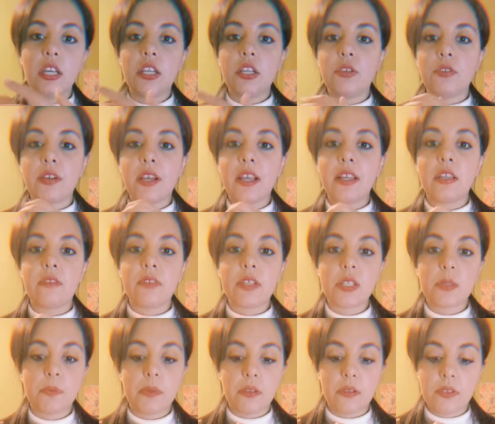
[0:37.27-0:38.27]
you're kind of
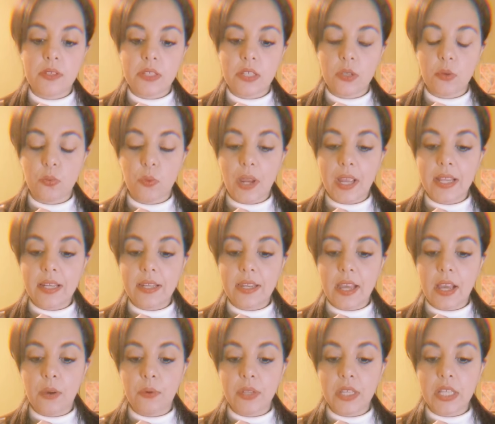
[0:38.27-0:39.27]
experiencing right
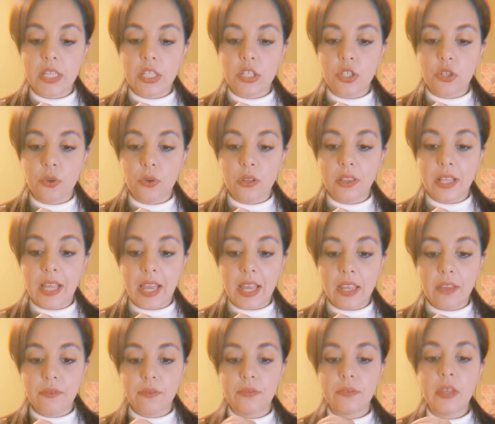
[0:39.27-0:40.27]
now in your
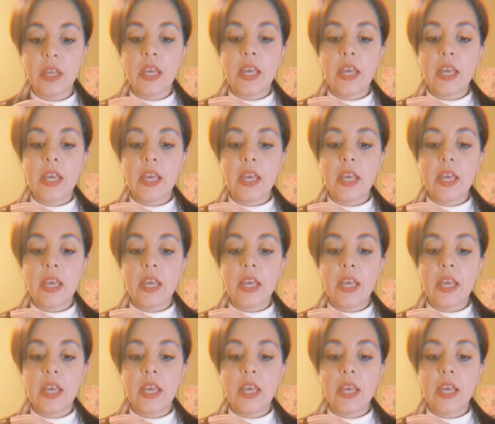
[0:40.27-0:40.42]
life.